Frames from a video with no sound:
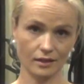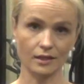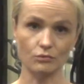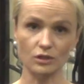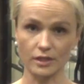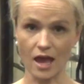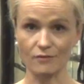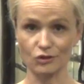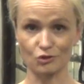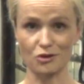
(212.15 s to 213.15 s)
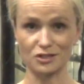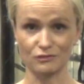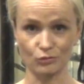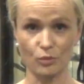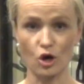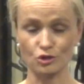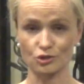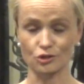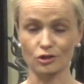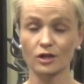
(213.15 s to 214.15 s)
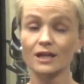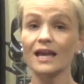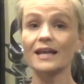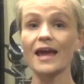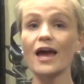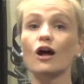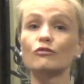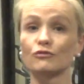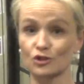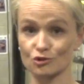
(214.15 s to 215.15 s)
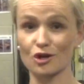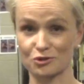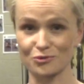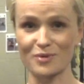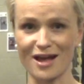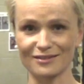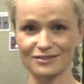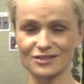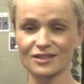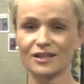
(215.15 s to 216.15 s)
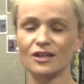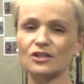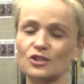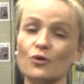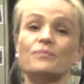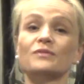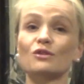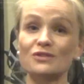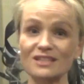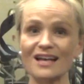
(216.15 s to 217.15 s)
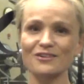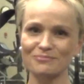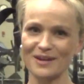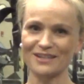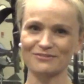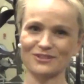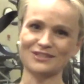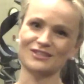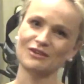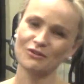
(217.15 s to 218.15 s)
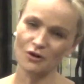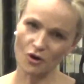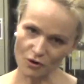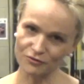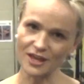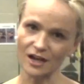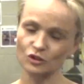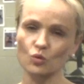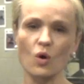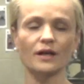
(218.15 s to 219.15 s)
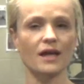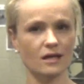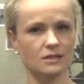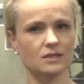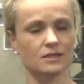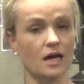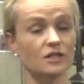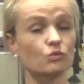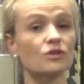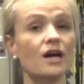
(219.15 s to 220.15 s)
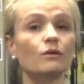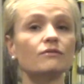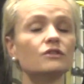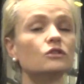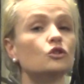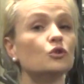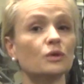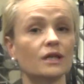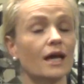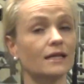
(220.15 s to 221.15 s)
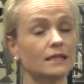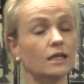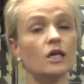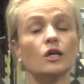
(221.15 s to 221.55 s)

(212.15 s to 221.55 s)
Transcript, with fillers: and really having graceful posture and a healthy structural balance. So there's a lot of benefits of that one exercise without even doing any